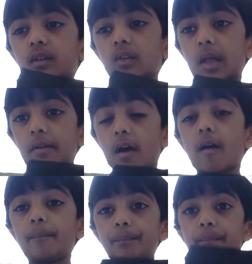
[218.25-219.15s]
like
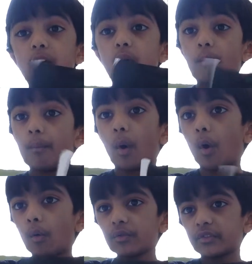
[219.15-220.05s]
um bigger
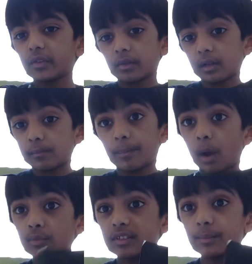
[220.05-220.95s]
balls,
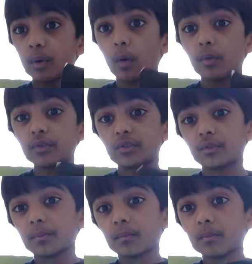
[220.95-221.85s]
bouncy balls,
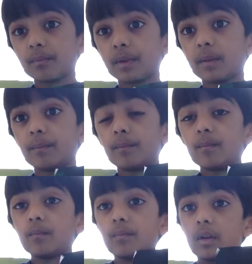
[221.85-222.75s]
big
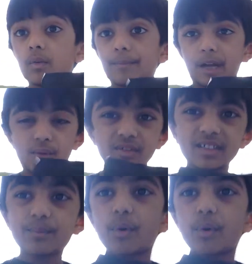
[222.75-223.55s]
bigger bouncy